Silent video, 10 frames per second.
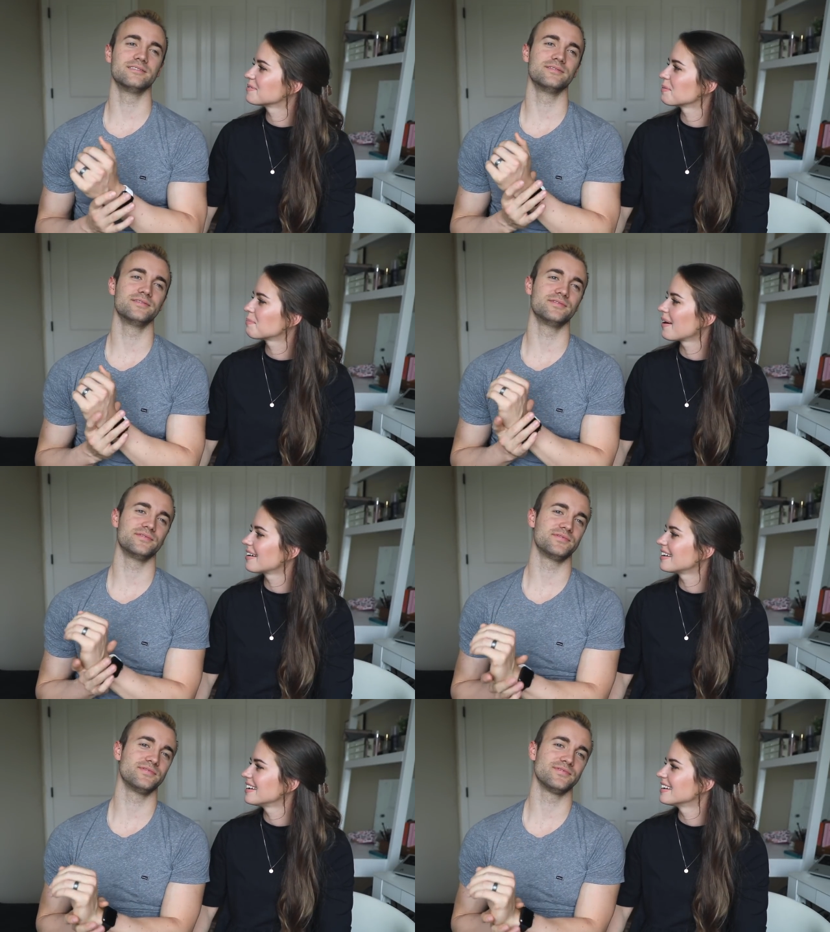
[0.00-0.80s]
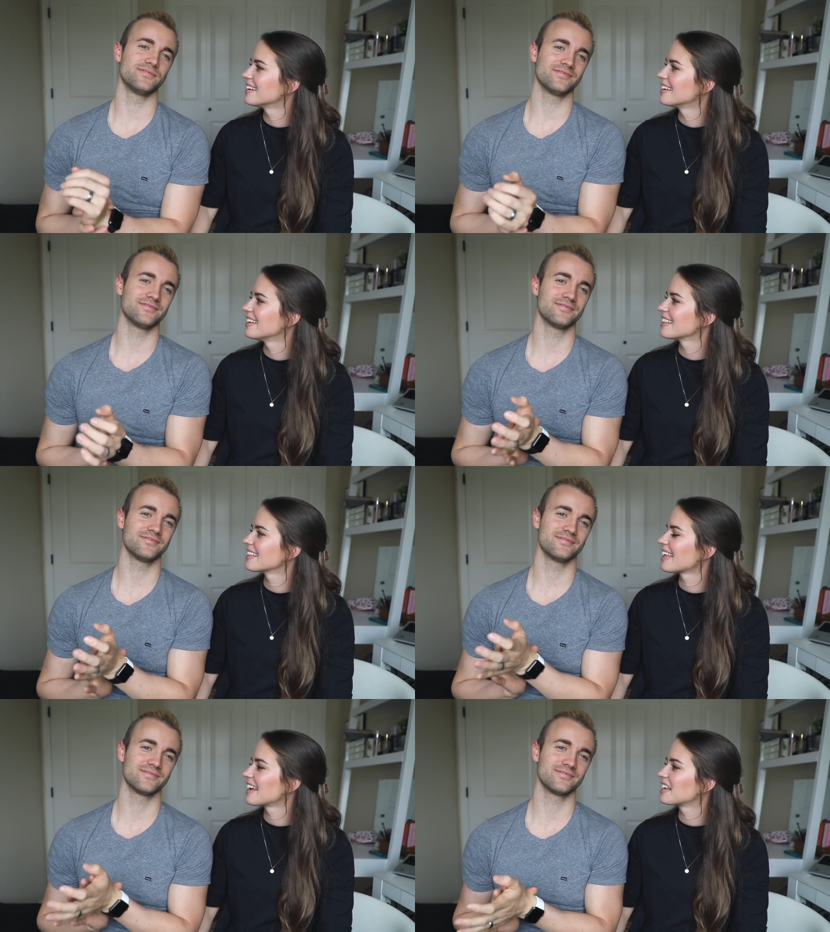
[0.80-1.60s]
Speaker 1: from the party?
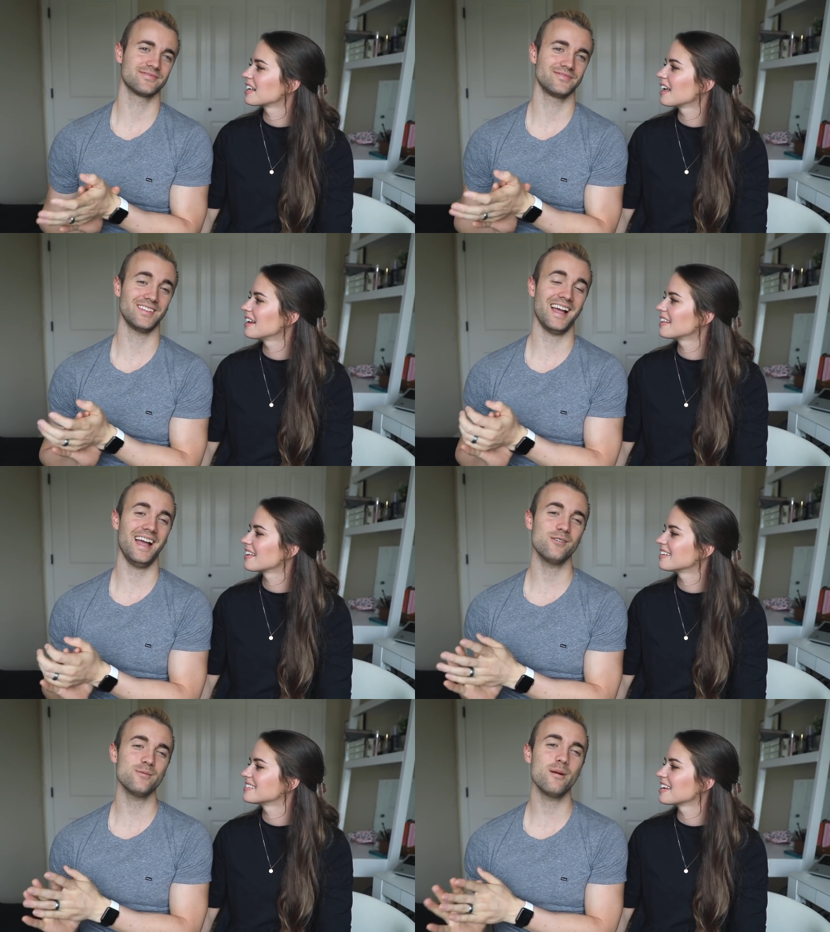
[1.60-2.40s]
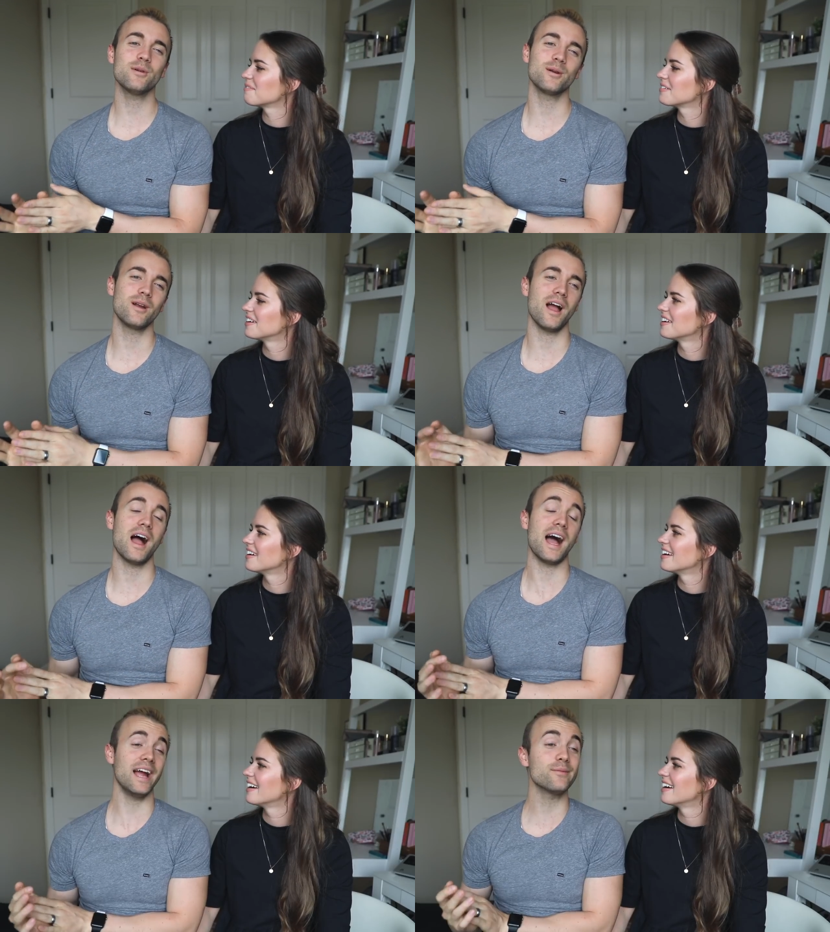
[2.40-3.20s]
Like anything?
Speaker 2: I else? remember.
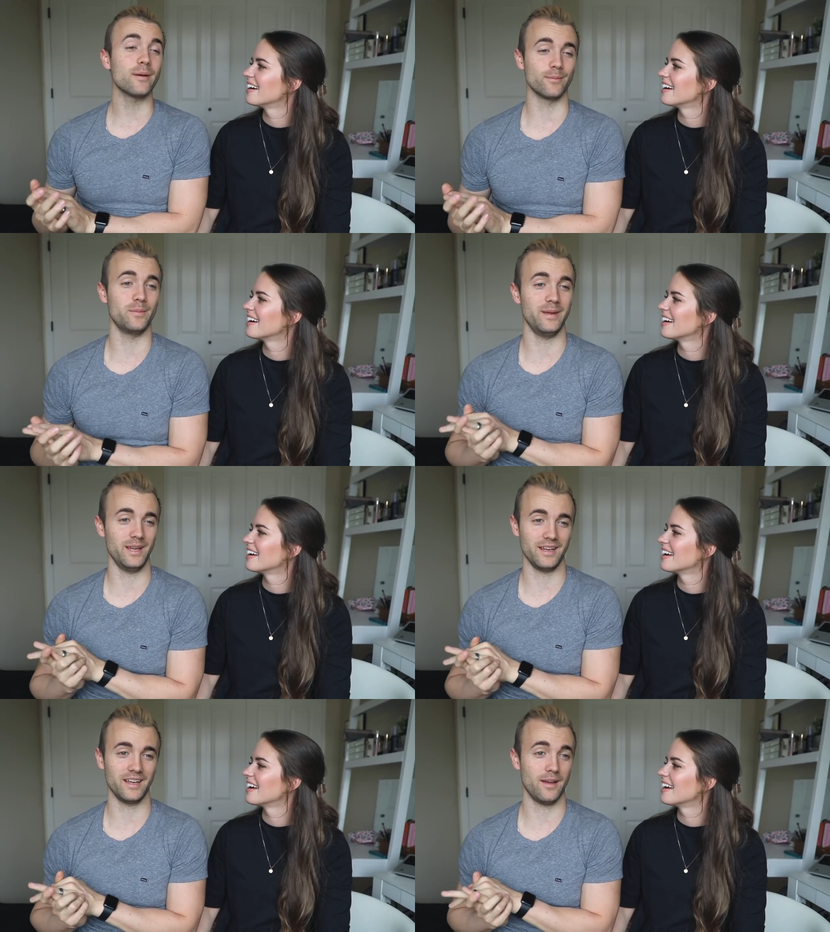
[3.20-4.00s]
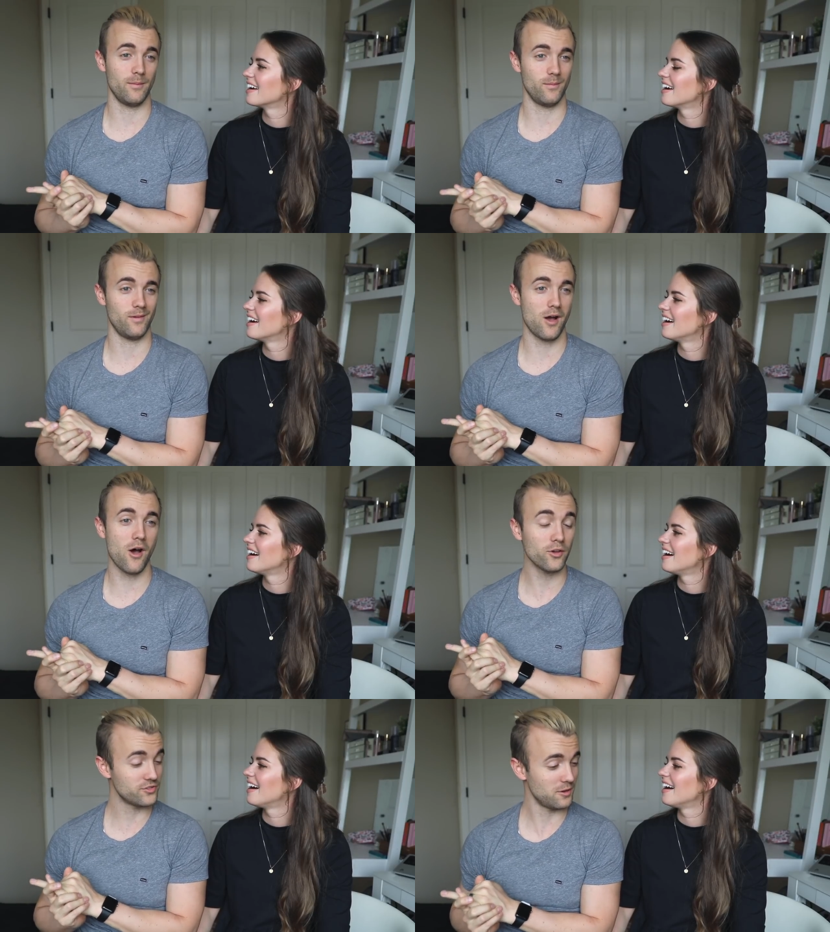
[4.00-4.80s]
I remember being
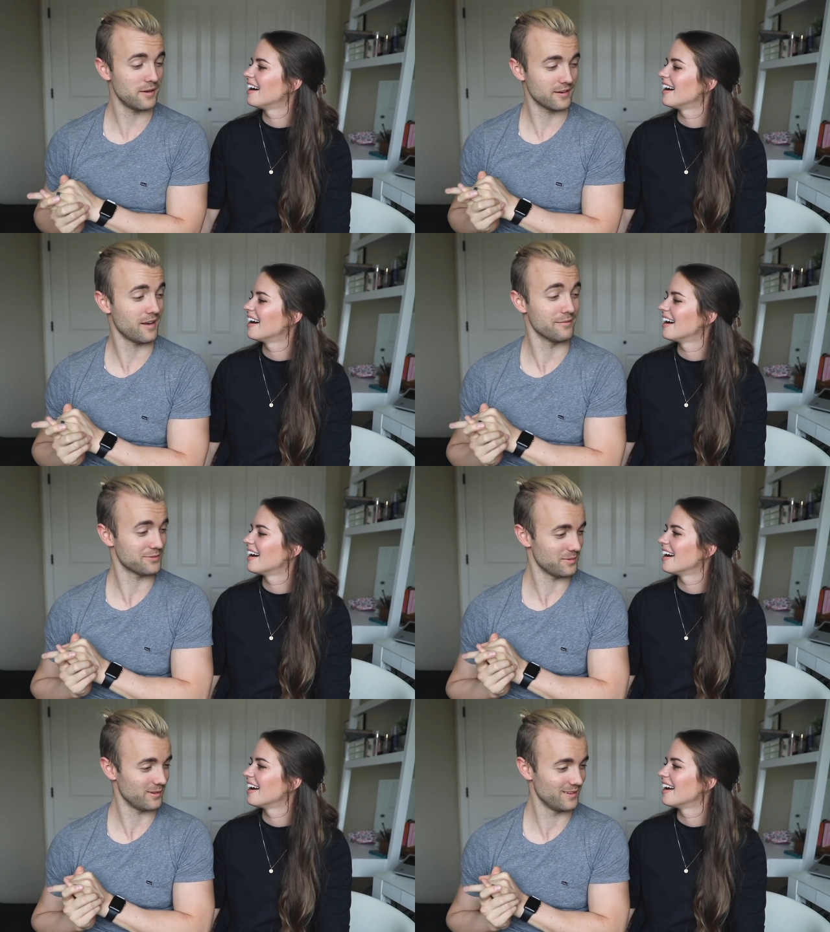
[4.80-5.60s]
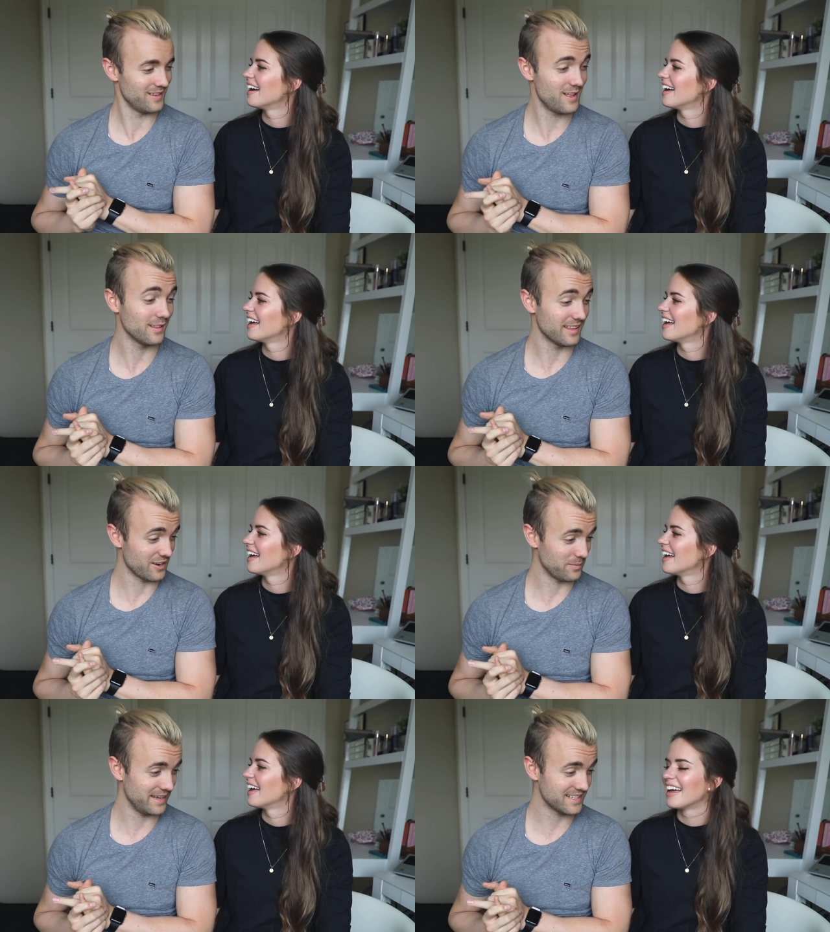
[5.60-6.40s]
also uncomfortable a
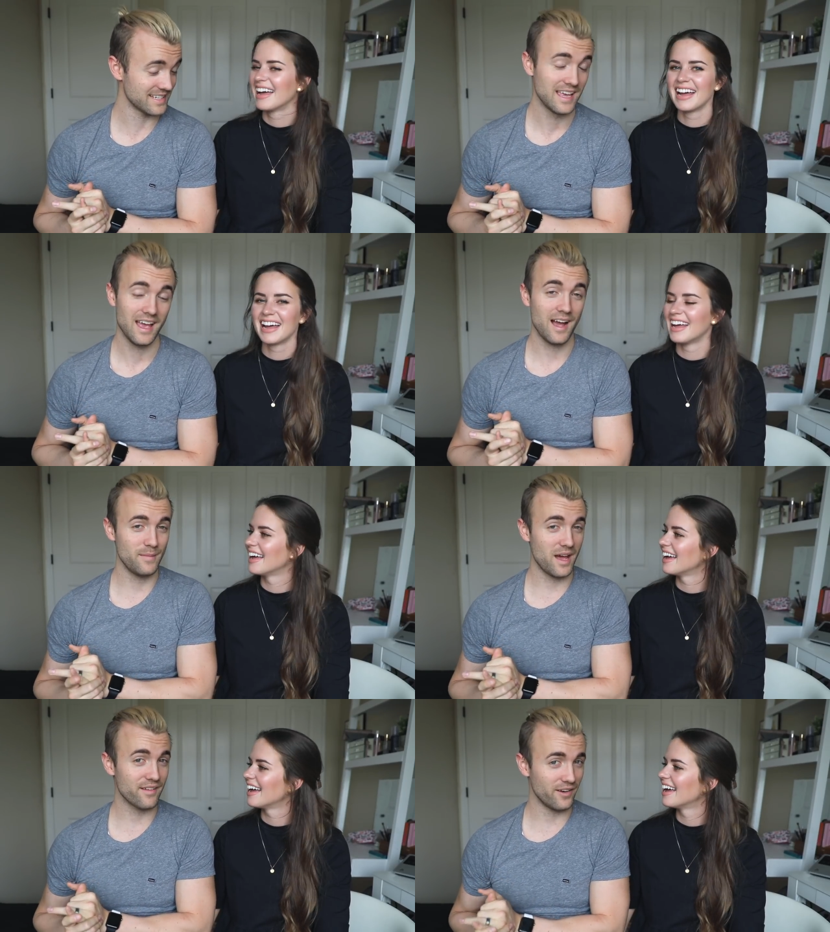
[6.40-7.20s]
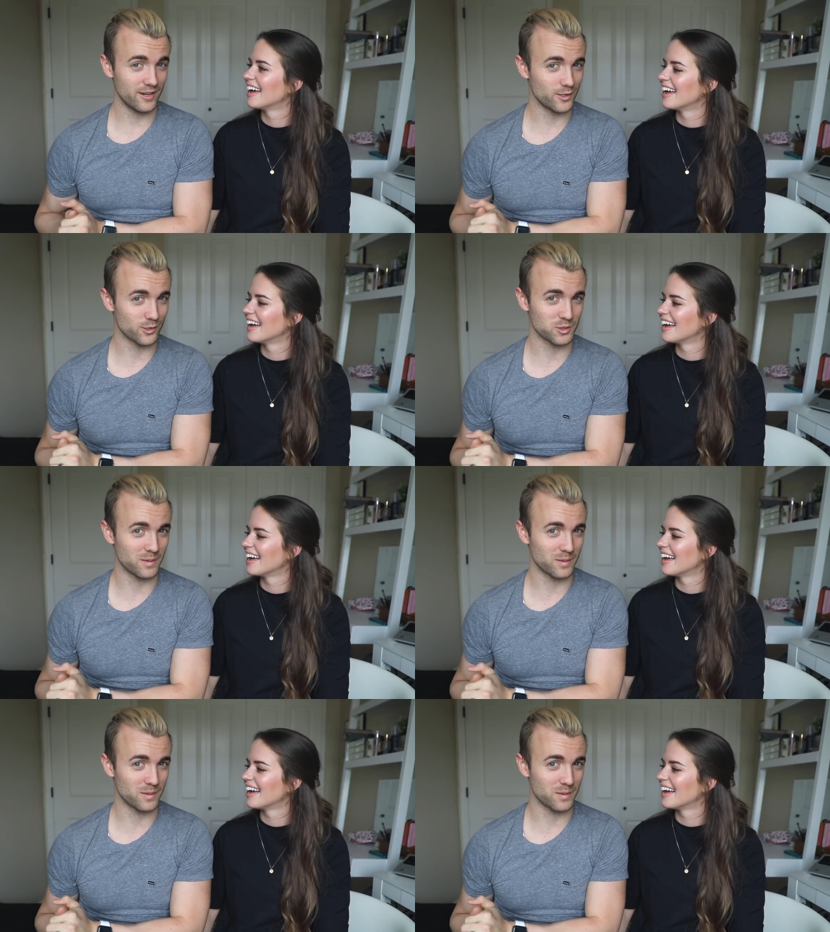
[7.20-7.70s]
little bit. I'm not a very social